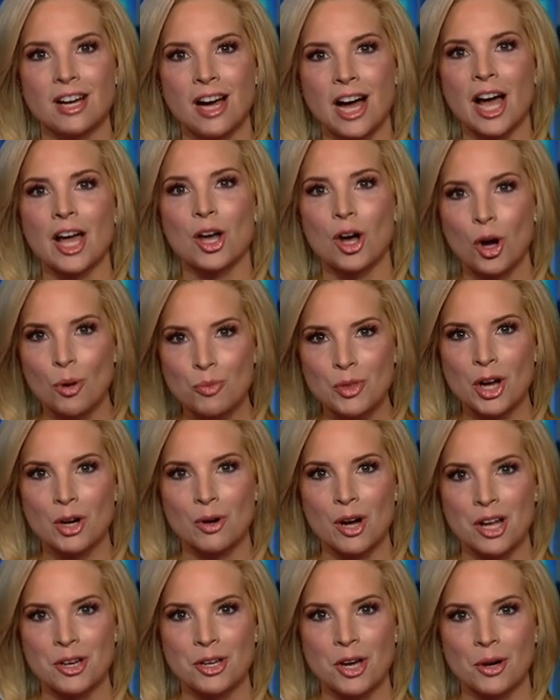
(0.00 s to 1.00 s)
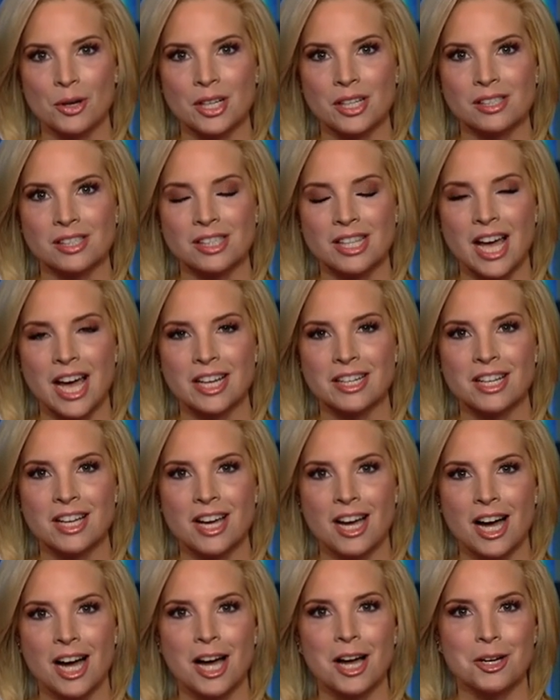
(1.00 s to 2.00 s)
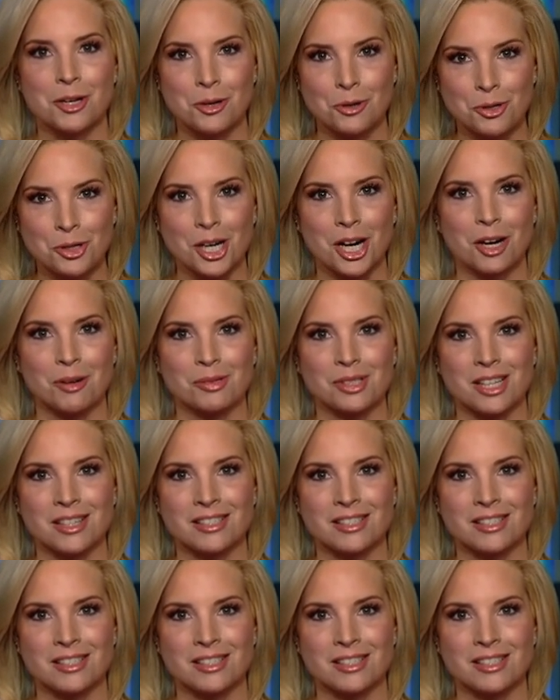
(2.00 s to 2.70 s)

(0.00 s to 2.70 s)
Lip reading: I hope they're on notice that a new sheriff's